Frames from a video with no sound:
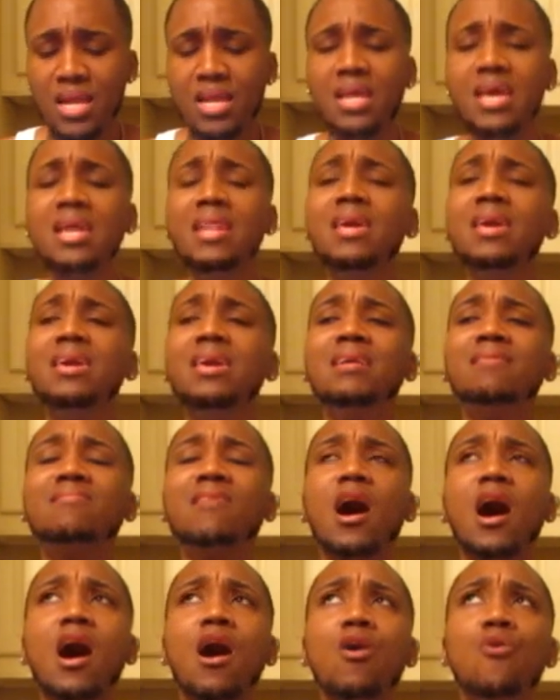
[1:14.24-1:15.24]
Nene
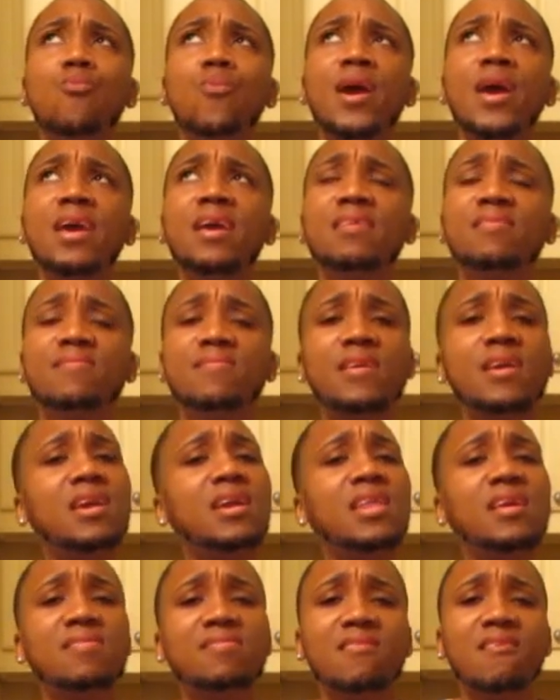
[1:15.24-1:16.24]
is always
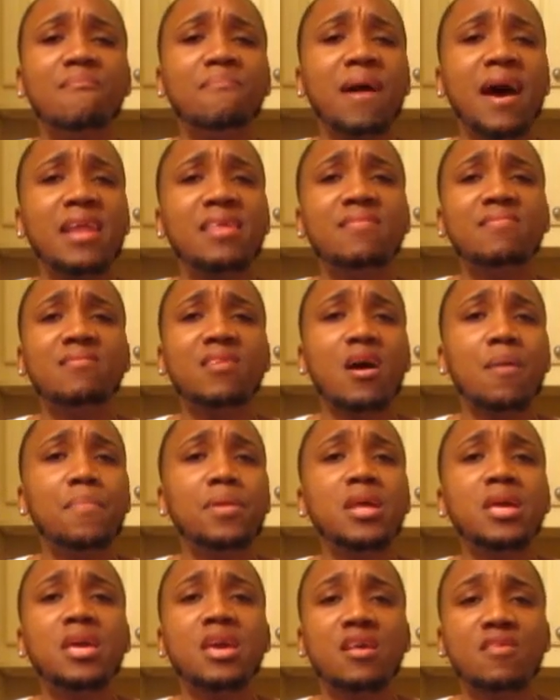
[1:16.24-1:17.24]
thinking that somebody's
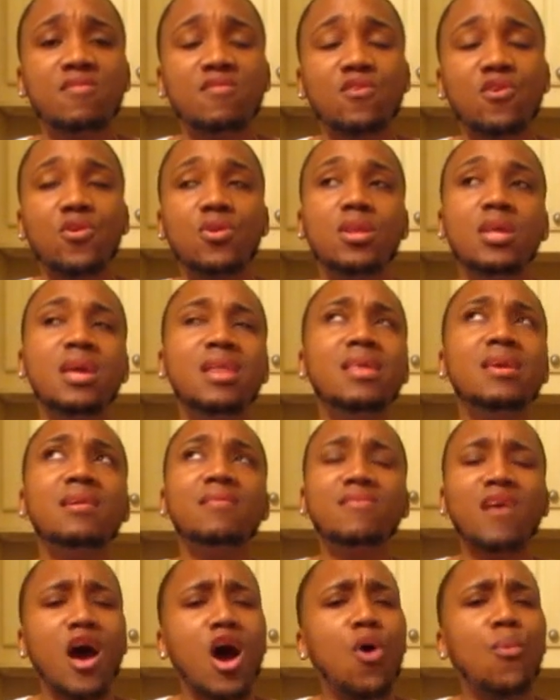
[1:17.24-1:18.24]
coming against her. Nene
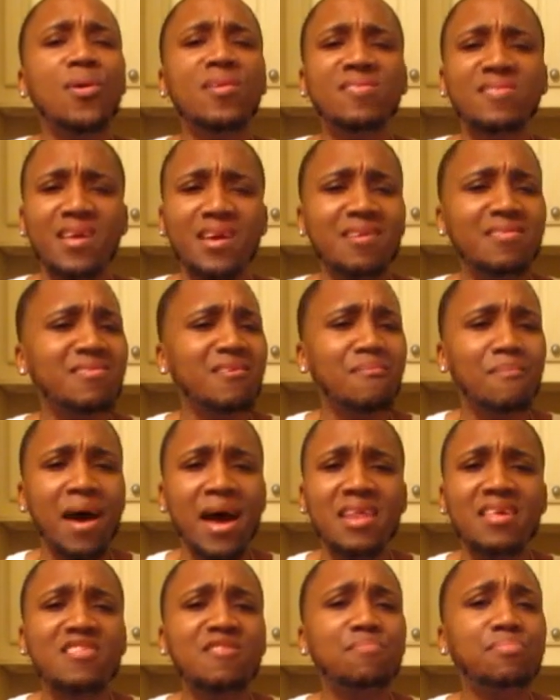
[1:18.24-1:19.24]
is always thinking
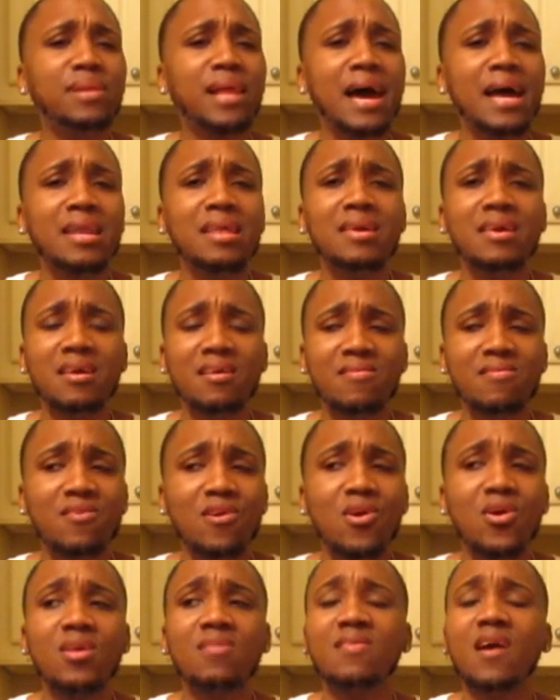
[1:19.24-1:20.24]
somebody's plotting against
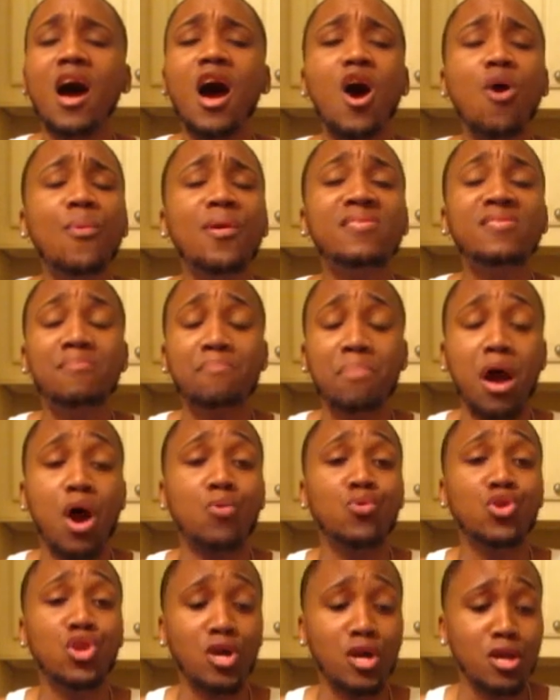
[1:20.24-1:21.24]
her. It's always
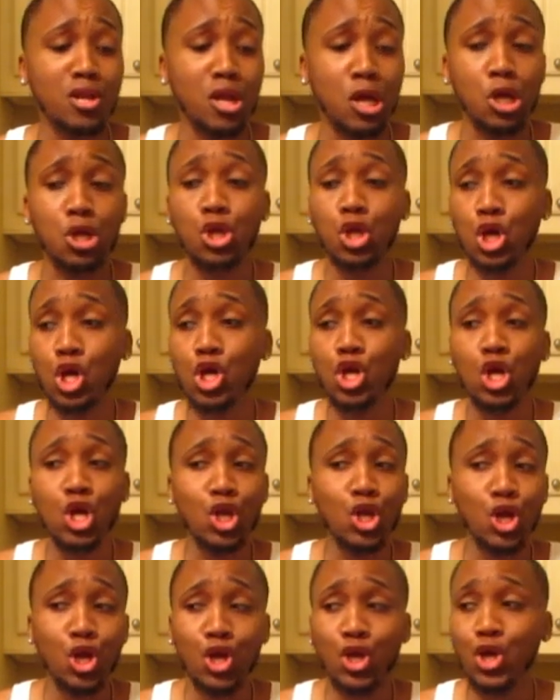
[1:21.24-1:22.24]
about Nene,
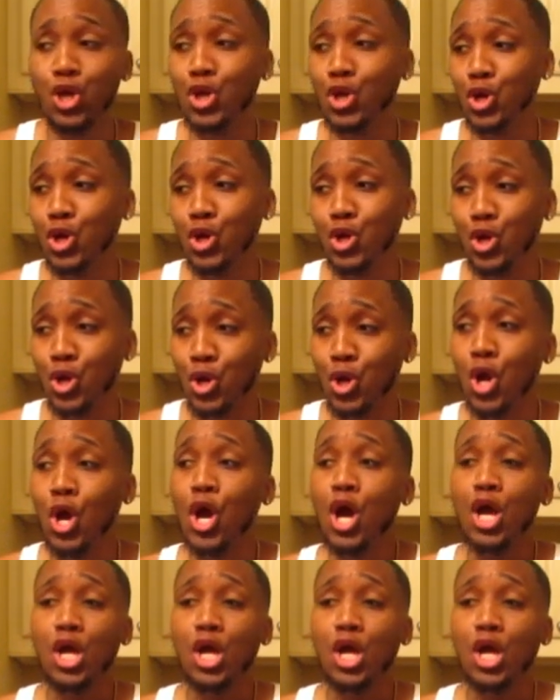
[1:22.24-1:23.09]
Nene, Nene, Nene.